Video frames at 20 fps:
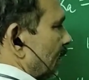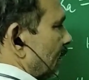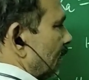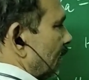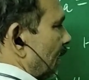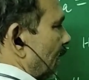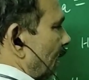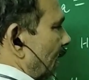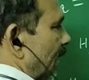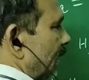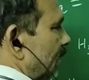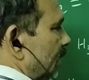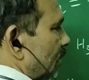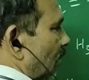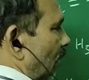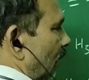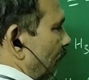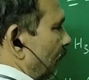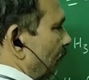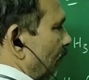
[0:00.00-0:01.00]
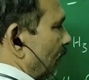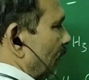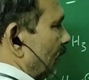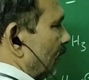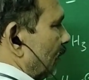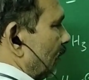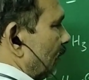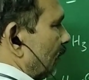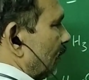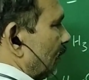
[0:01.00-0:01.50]
the range of,
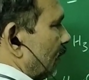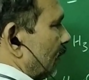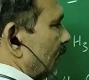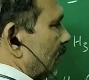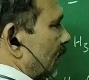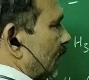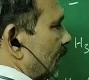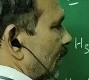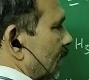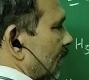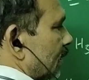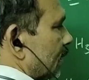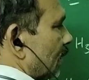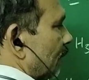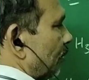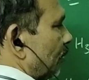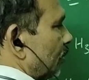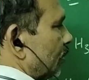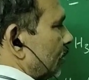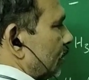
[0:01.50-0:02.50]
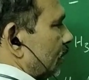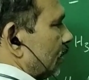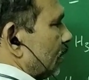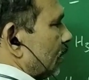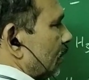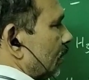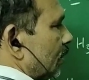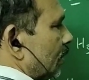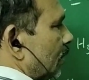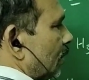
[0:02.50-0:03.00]
suppose
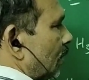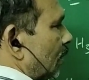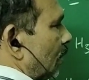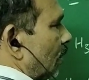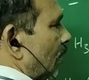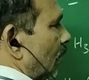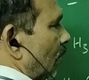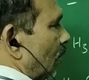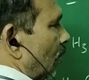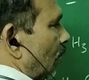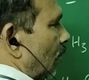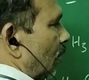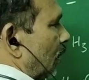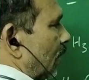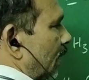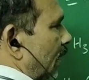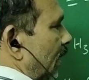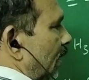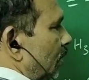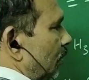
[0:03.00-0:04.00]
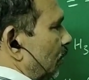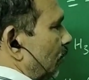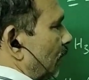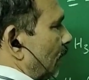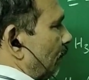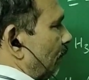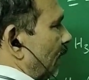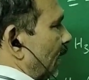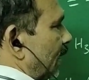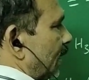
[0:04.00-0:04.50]
10 to the power
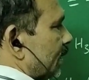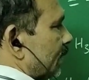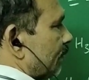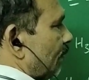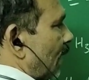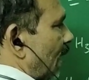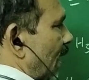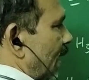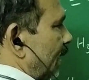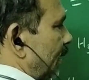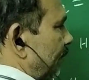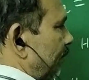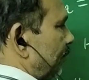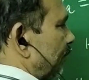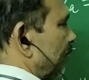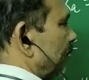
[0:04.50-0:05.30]
minus 5,